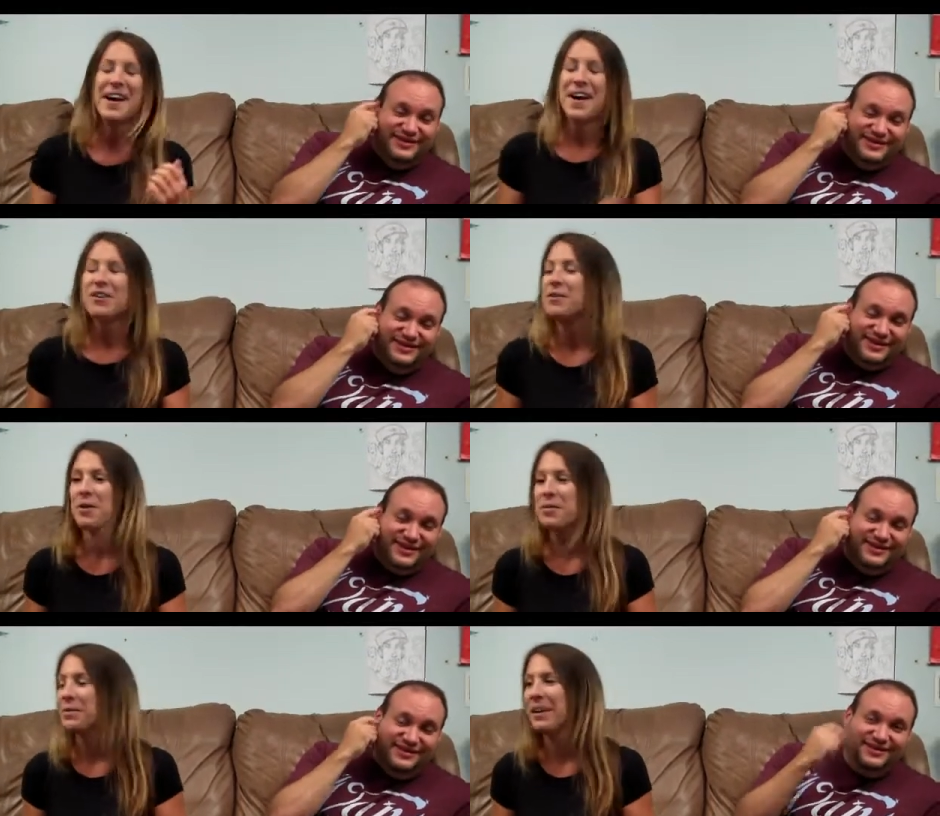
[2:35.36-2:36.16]
Speaker 1: Yeah.
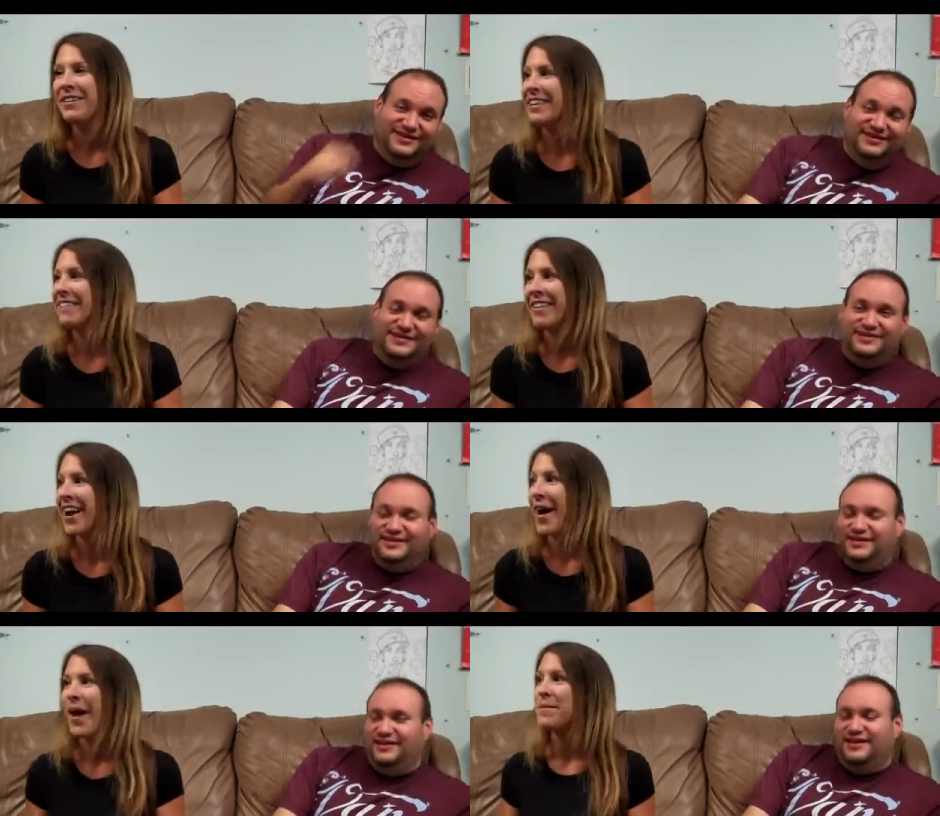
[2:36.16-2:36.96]
We don't even
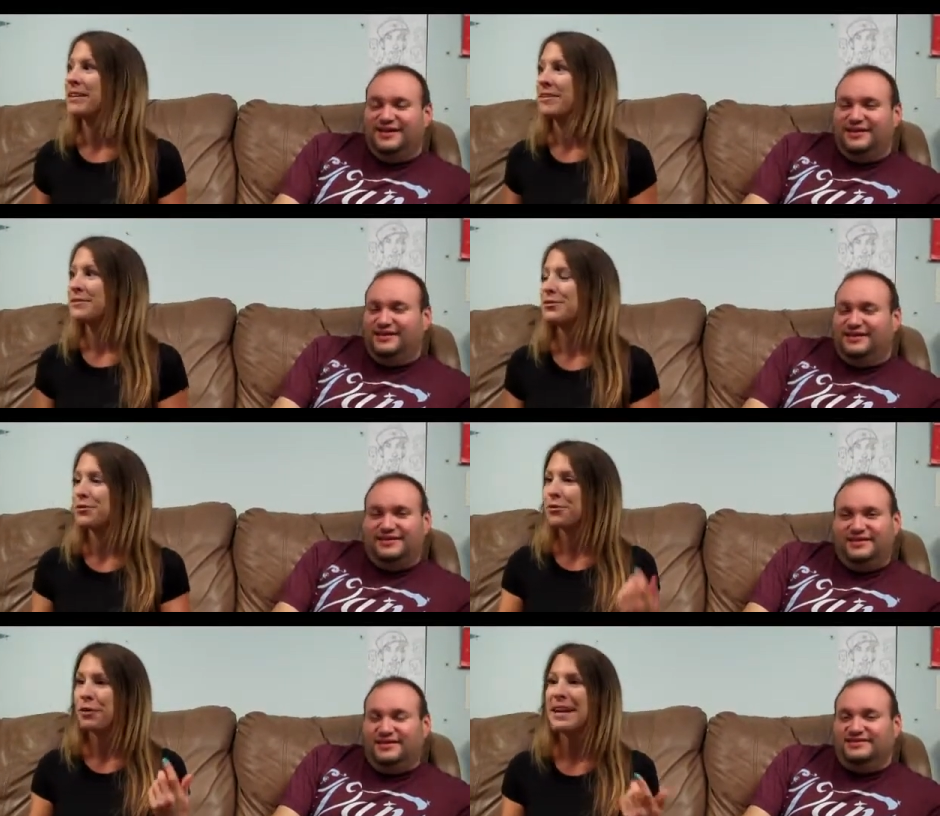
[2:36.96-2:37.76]
know. I mean, it was
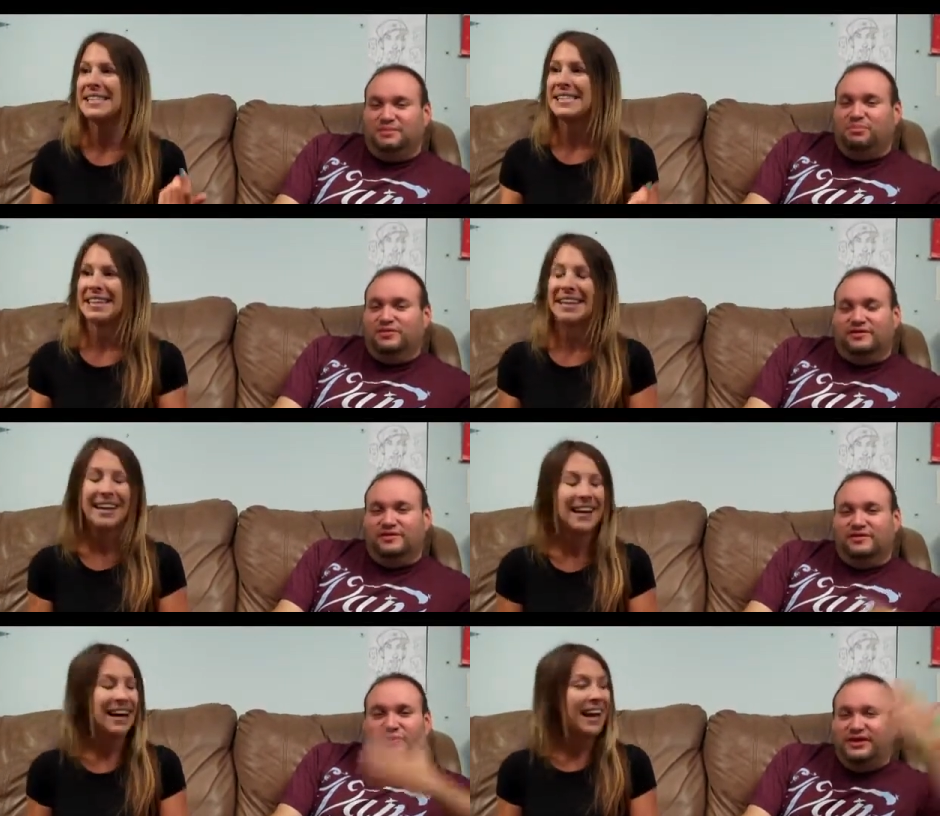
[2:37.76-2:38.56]
crazy. It's a
Speaker 2: blur.
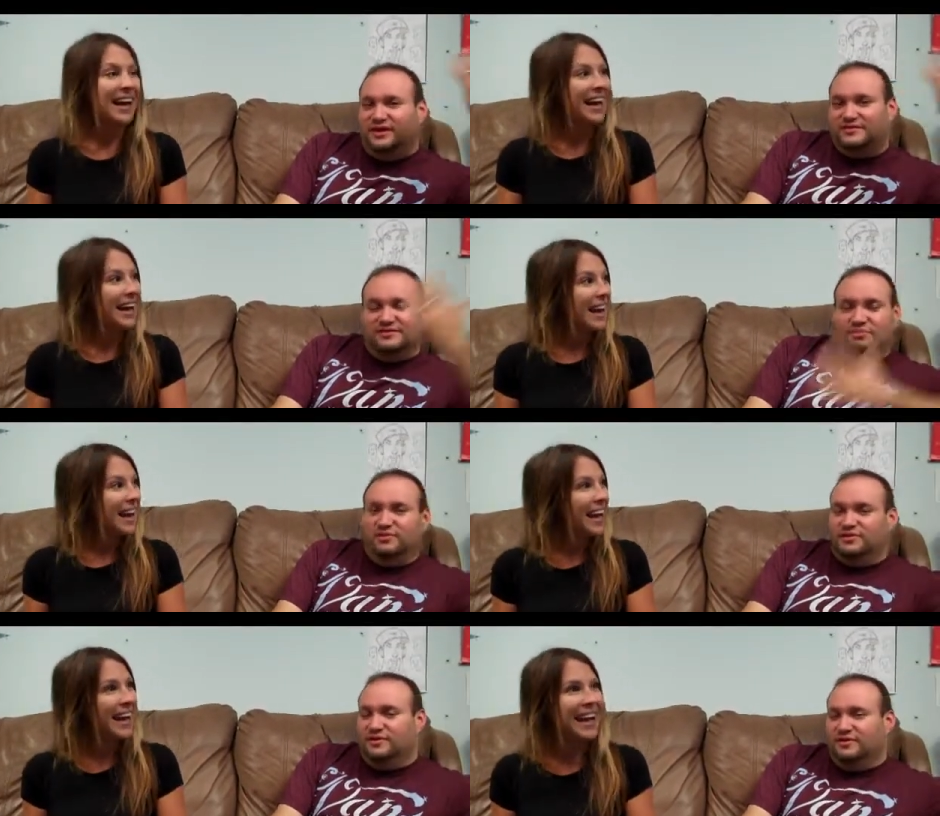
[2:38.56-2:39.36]
The weekend is a
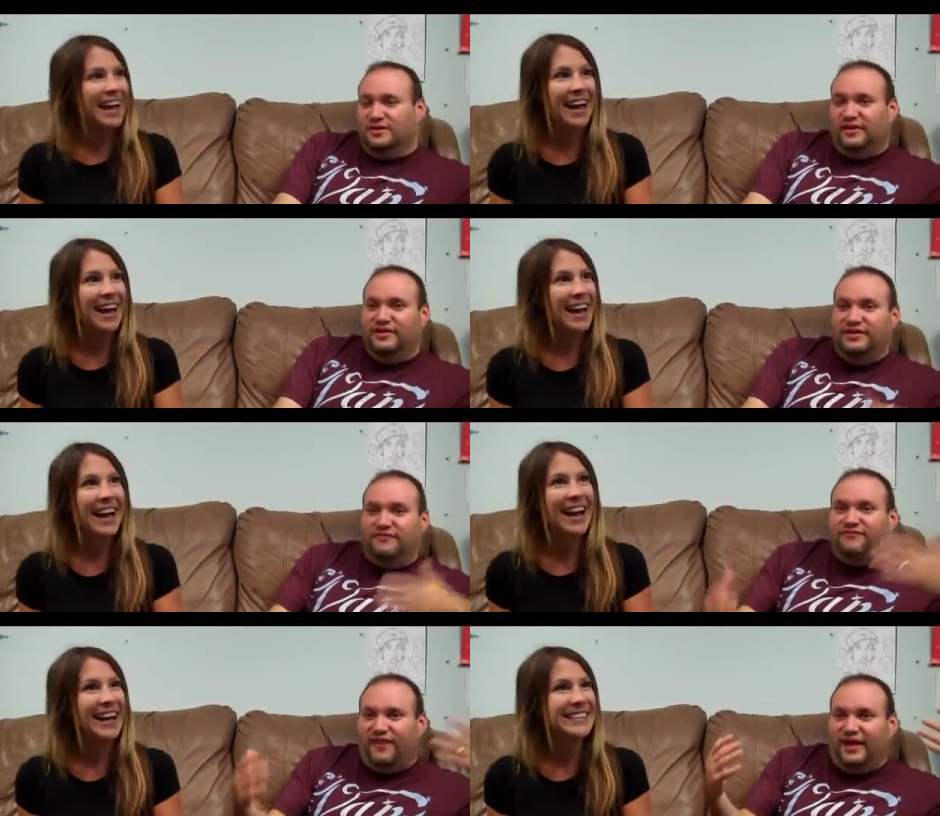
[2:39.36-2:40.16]
blur. And then the
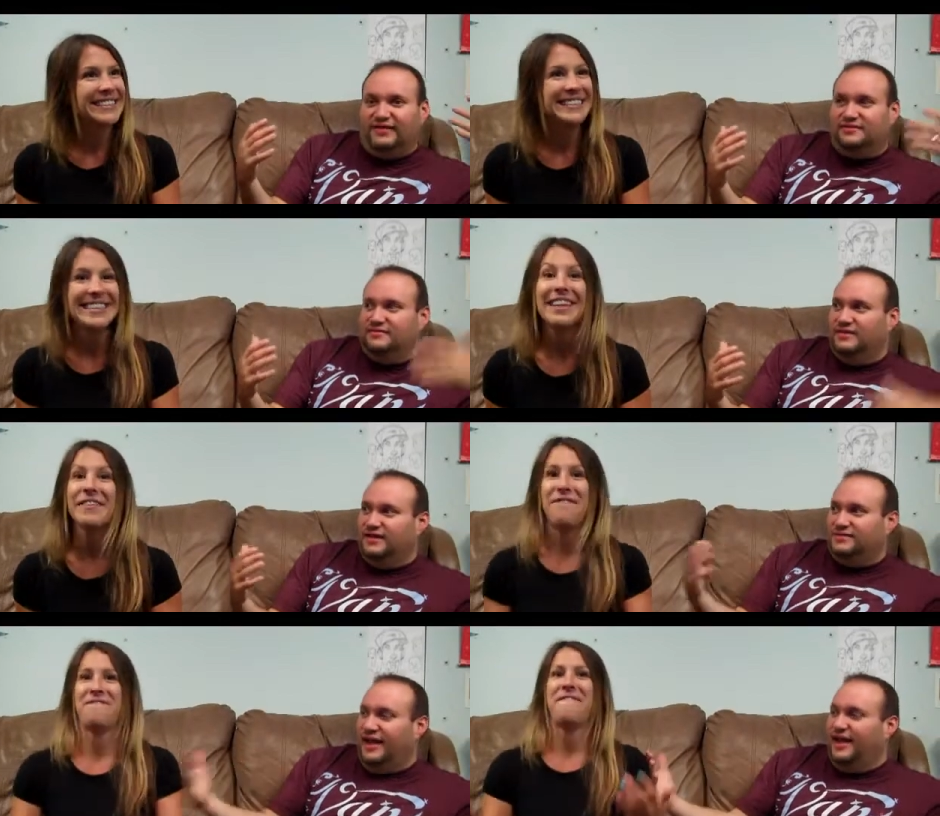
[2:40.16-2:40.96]
fights. Yeah, like
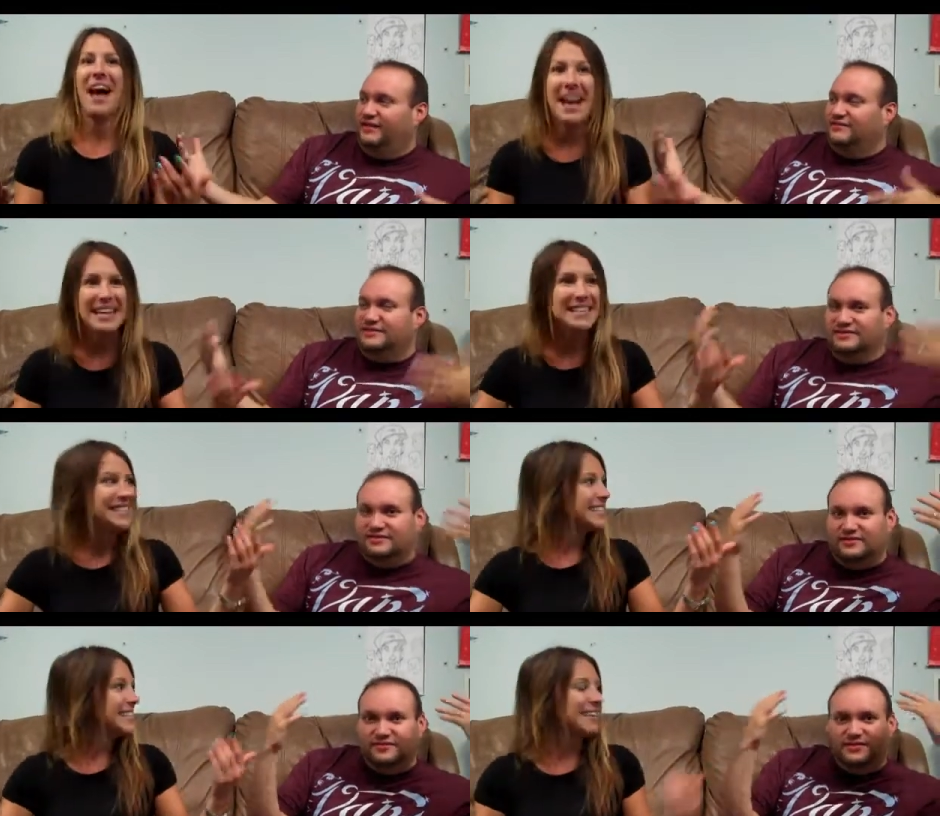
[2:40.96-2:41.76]
the, the fights. Anderson
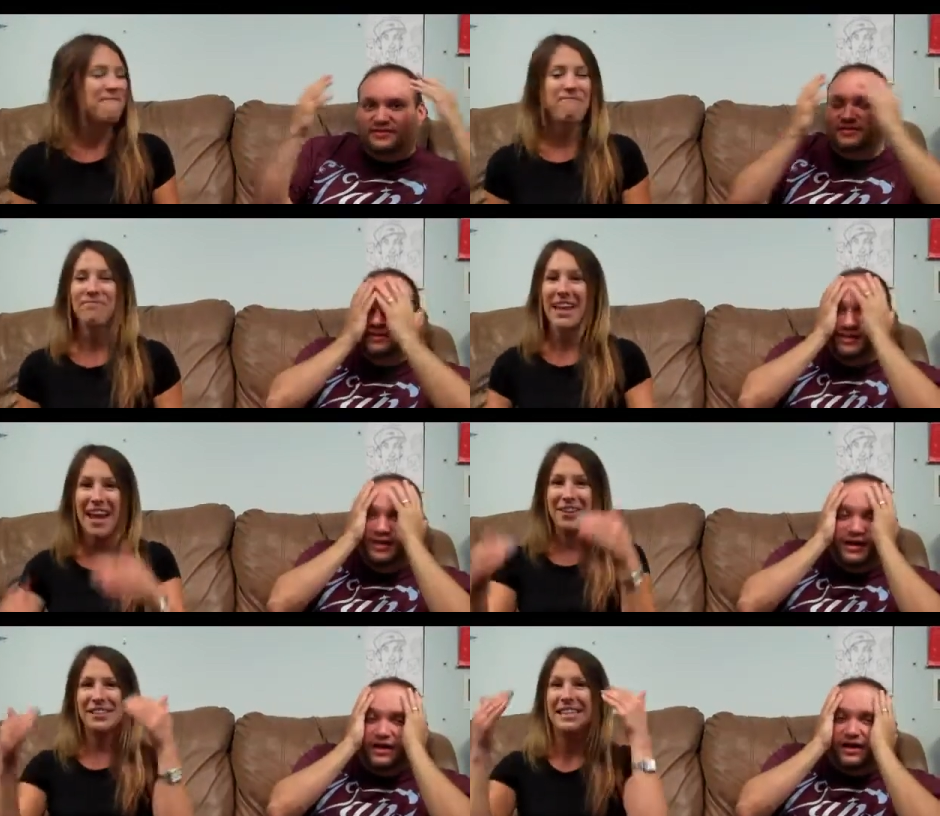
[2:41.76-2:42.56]
Silva.
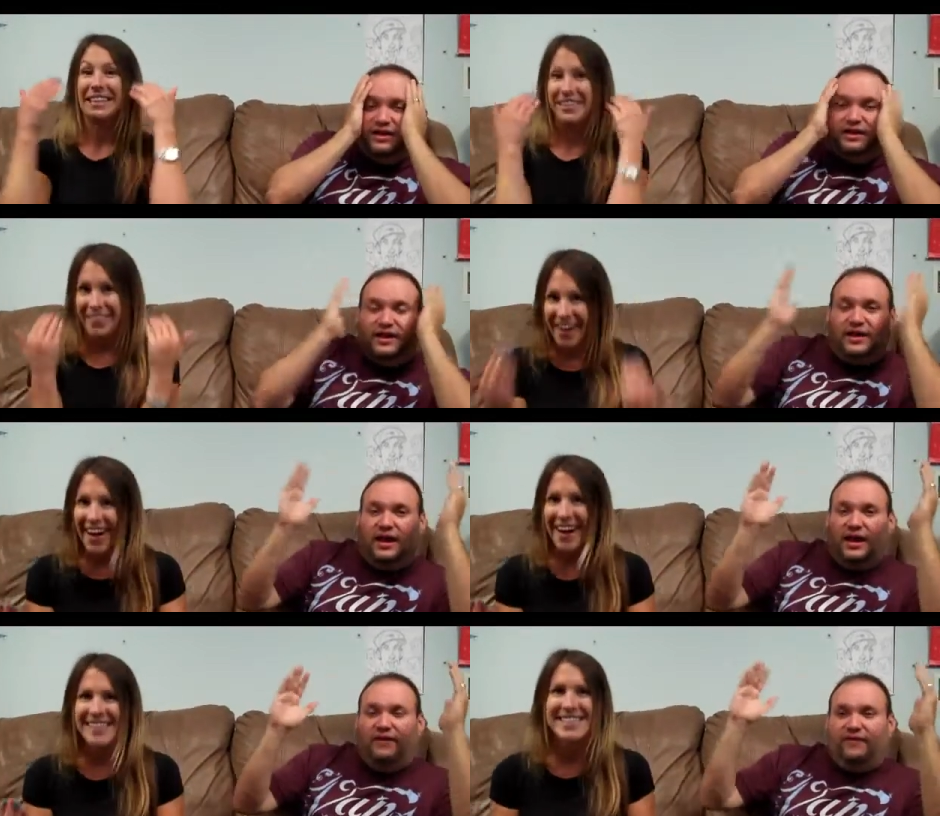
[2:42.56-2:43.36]
Speaker 1: Anderson like, lost.
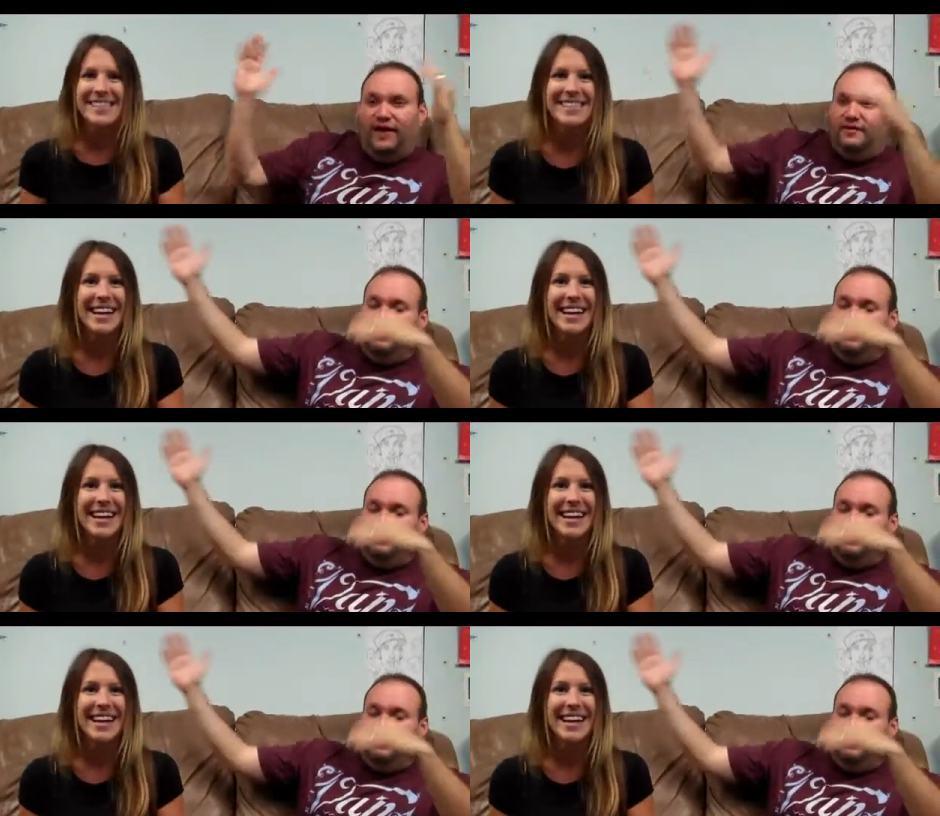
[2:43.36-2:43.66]
I've had